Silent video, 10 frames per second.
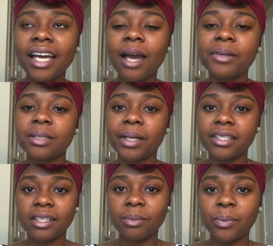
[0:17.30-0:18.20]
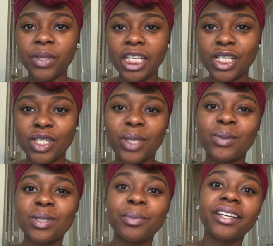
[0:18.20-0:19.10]
was about to come up with an
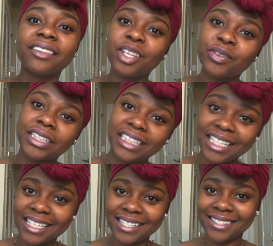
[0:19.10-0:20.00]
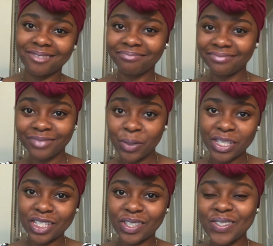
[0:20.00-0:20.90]
excuse, but there really is no
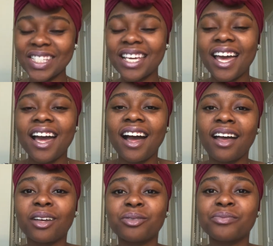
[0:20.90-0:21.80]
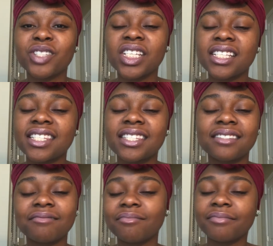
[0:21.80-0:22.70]
excuse. Just
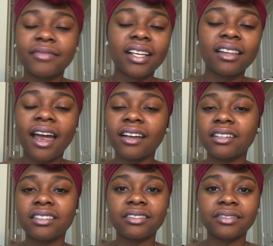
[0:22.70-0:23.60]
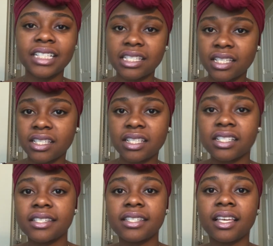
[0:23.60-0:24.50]
a lack of
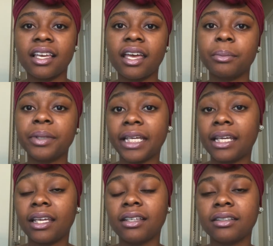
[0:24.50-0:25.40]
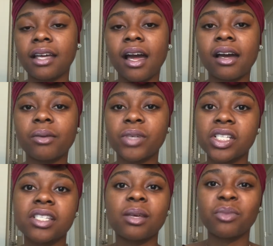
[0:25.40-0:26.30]
consistency and planning,
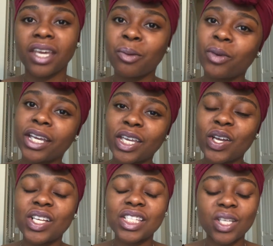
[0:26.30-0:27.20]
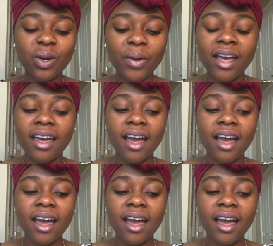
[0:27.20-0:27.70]
which is something I'm working on. So